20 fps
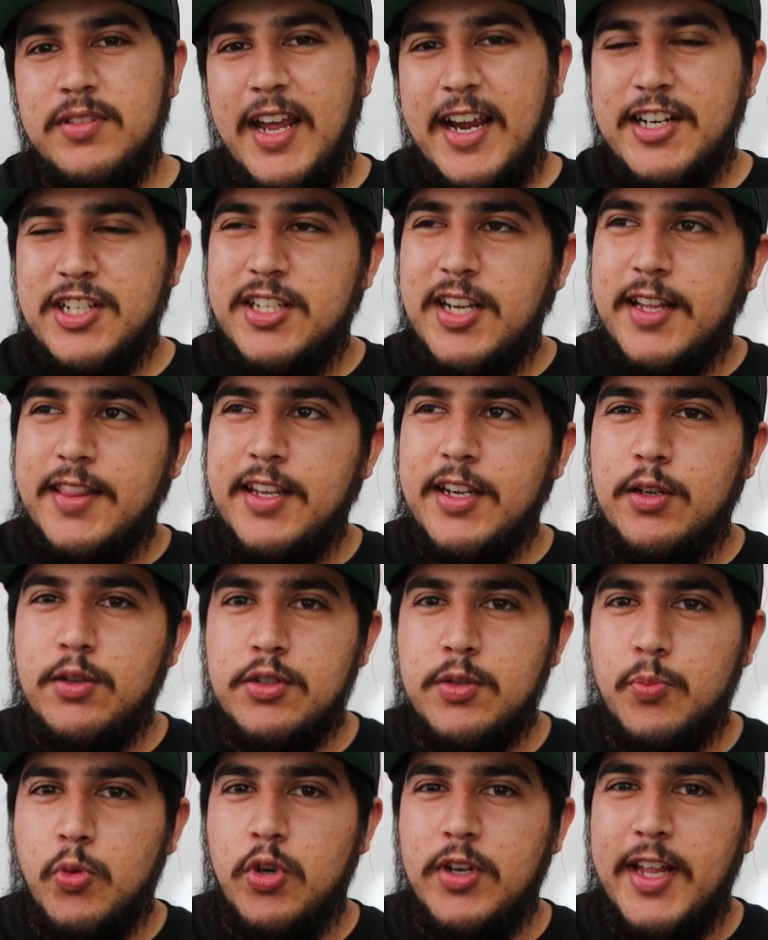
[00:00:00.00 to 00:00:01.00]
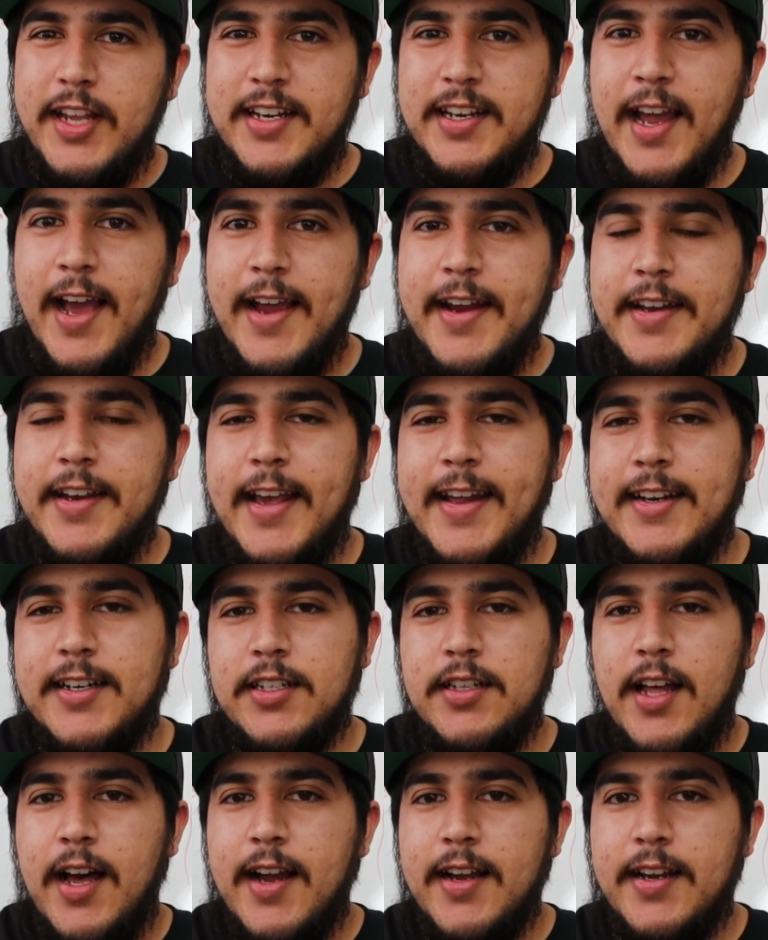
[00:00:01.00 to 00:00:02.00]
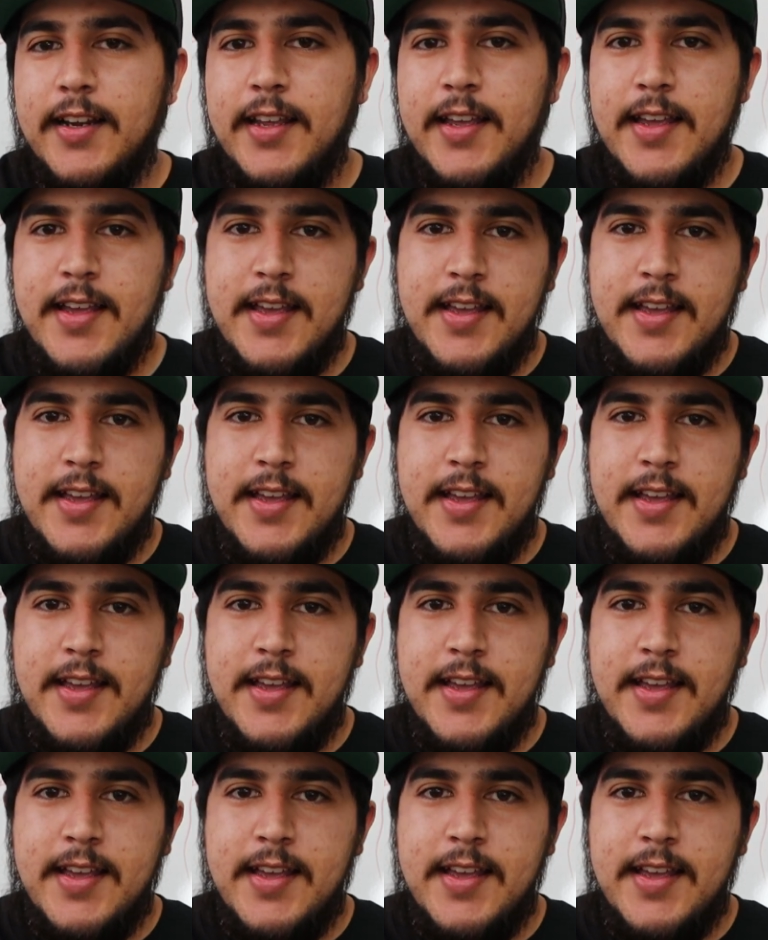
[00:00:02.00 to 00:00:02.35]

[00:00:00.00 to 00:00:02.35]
actually I think it was more like 9 o'clock,